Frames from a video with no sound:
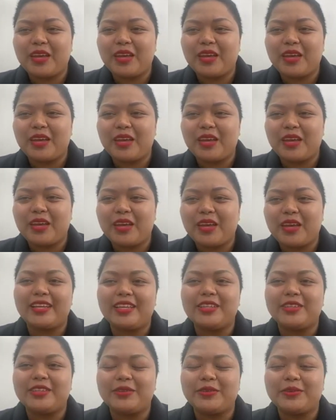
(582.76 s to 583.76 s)
things that they
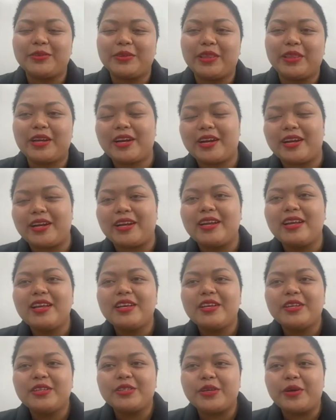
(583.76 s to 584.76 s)
need to learn.
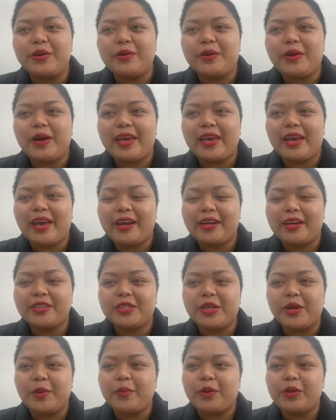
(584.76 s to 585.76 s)
So I
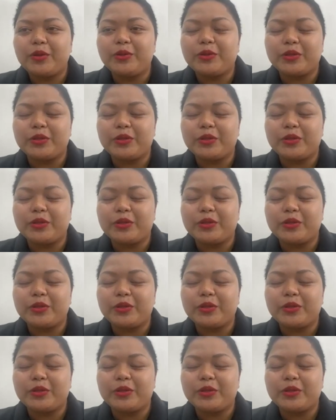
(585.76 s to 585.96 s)
hired someone